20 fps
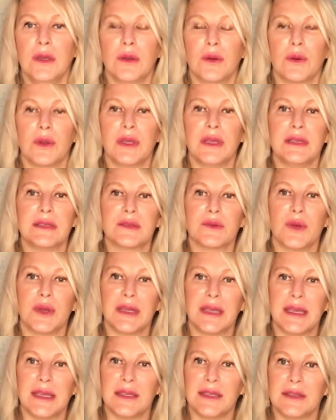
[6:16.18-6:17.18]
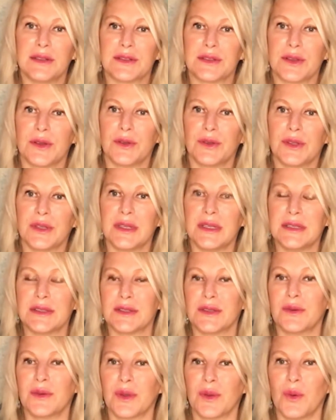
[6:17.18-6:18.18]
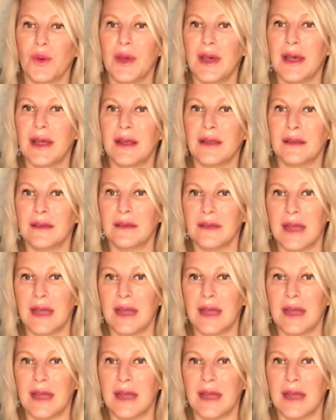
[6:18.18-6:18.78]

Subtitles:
where he's 28 years old and he's doing well,